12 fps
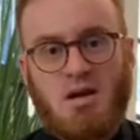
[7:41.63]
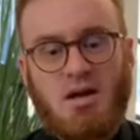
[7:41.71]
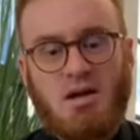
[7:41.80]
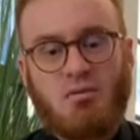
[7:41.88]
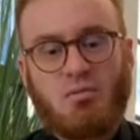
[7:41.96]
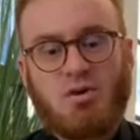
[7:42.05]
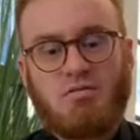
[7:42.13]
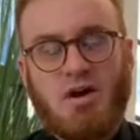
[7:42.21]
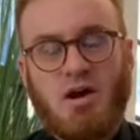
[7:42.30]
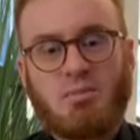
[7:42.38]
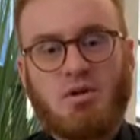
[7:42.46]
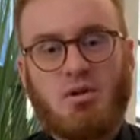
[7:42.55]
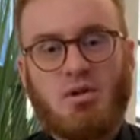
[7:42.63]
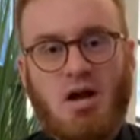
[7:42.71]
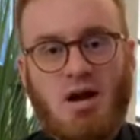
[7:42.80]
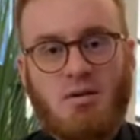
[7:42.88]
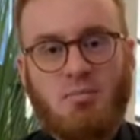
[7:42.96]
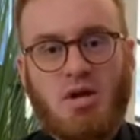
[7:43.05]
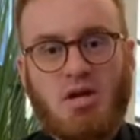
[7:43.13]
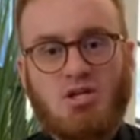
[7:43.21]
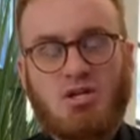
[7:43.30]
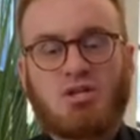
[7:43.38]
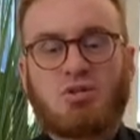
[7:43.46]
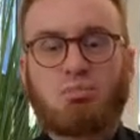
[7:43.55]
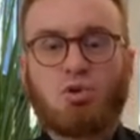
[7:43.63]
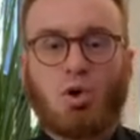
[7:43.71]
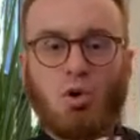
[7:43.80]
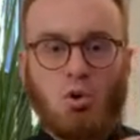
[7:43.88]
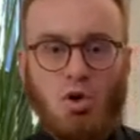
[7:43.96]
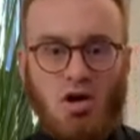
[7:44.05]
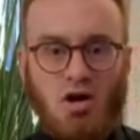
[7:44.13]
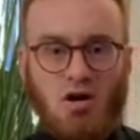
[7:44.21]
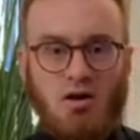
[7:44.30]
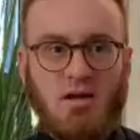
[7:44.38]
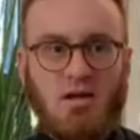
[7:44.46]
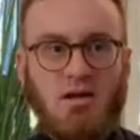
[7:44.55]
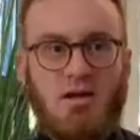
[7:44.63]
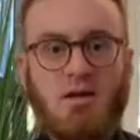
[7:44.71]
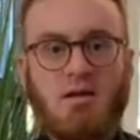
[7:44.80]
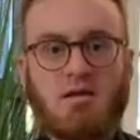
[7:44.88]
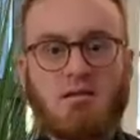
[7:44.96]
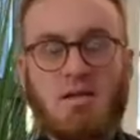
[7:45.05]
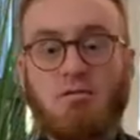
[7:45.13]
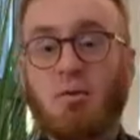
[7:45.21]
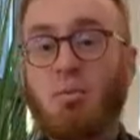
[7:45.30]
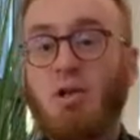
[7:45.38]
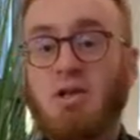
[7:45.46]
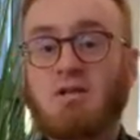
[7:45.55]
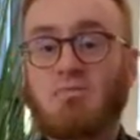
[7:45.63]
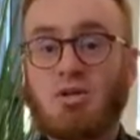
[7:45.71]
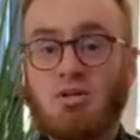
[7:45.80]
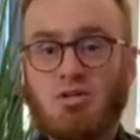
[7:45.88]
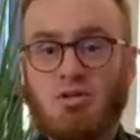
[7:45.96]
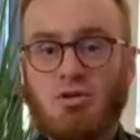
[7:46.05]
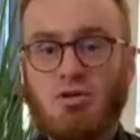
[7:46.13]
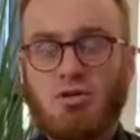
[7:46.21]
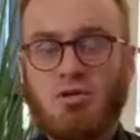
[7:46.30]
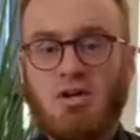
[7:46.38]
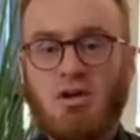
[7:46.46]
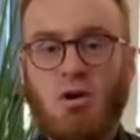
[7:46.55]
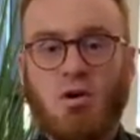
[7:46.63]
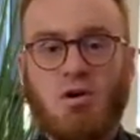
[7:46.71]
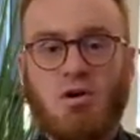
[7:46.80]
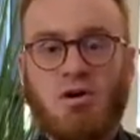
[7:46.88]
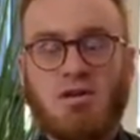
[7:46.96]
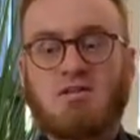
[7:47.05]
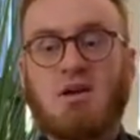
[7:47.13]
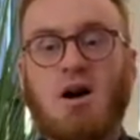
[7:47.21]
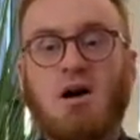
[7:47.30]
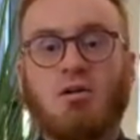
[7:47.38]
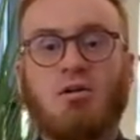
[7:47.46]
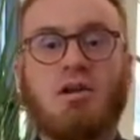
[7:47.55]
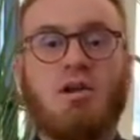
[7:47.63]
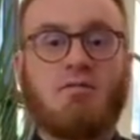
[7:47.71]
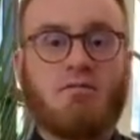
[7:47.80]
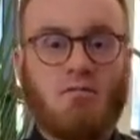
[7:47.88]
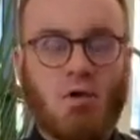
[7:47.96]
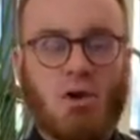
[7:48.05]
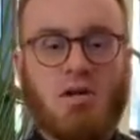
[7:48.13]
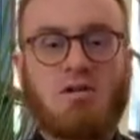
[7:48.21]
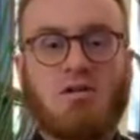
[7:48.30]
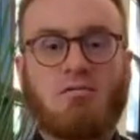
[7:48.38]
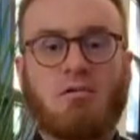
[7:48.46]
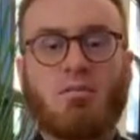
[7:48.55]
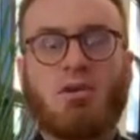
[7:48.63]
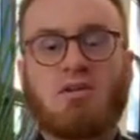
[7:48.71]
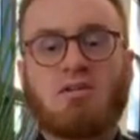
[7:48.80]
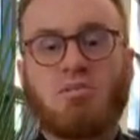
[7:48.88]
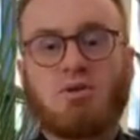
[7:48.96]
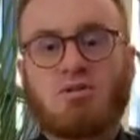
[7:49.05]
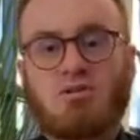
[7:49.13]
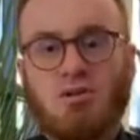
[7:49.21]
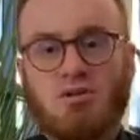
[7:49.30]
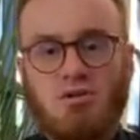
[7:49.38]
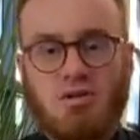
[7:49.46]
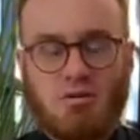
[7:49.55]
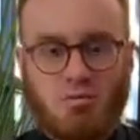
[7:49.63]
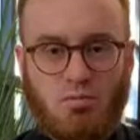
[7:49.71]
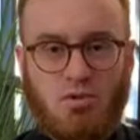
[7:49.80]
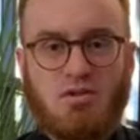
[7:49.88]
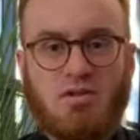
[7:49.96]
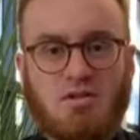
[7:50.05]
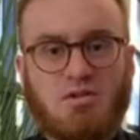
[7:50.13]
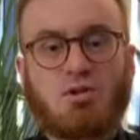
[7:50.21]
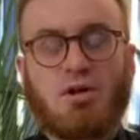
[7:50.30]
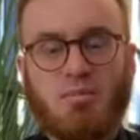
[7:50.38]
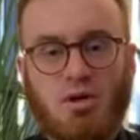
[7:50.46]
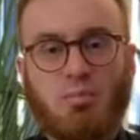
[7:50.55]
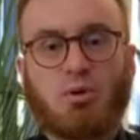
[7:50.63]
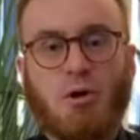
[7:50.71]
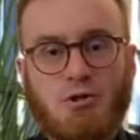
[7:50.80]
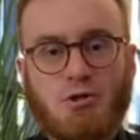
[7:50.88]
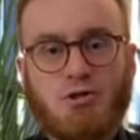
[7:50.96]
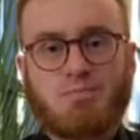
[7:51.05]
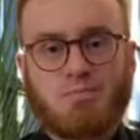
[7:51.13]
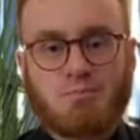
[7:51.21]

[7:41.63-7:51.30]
And we've helped a lot of patients prolong knee replacement surgery or entirely avoid knee replacement surgery with this treatment approach.